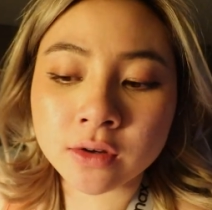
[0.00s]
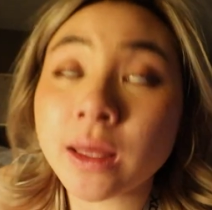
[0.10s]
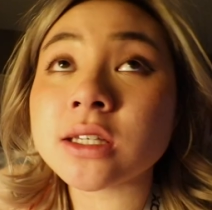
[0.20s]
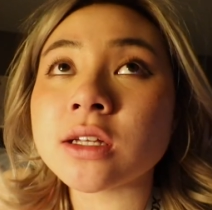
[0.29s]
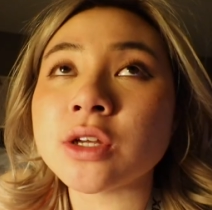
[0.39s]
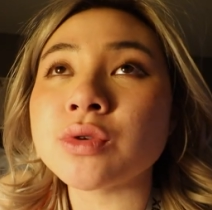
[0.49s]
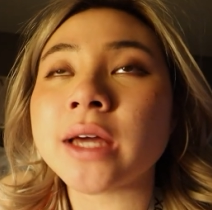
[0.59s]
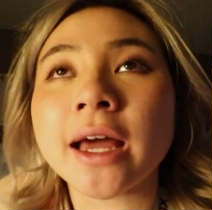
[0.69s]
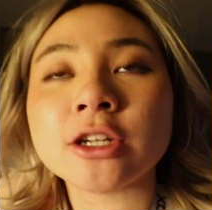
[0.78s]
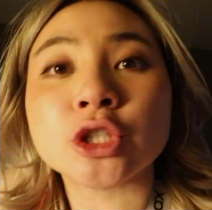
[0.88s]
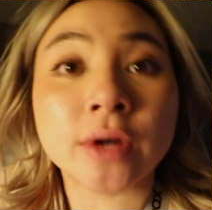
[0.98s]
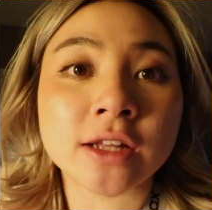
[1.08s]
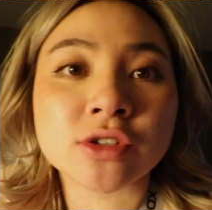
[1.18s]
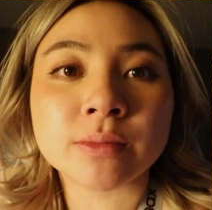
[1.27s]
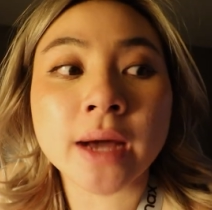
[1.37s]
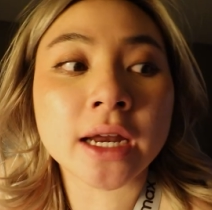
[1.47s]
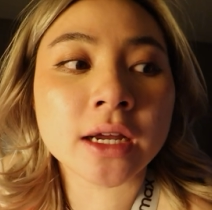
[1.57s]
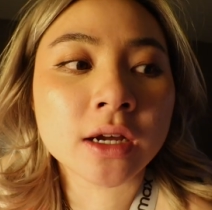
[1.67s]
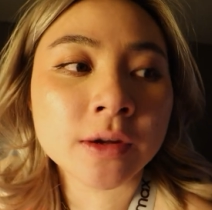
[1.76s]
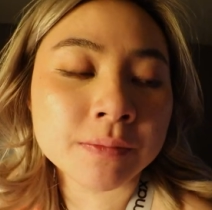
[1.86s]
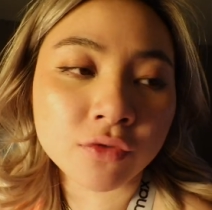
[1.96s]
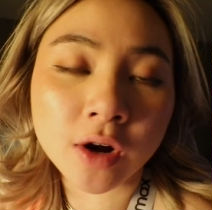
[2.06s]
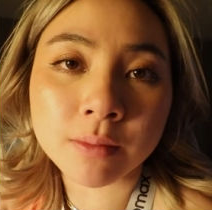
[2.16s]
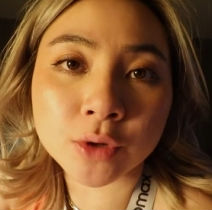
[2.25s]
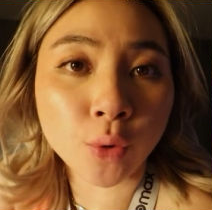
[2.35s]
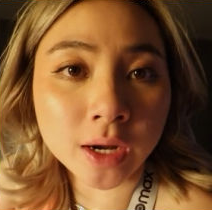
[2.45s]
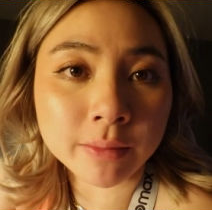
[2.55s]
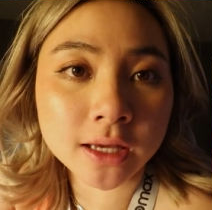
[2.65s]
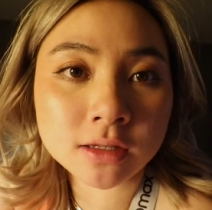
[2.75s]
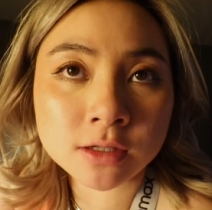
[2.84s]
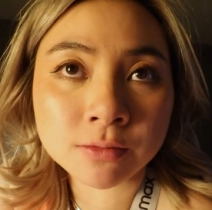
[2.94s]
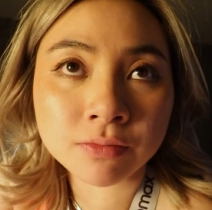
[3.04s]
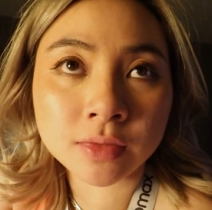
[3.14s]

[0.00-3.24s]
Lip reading: Basically you can't transfer Matic from Coinbase.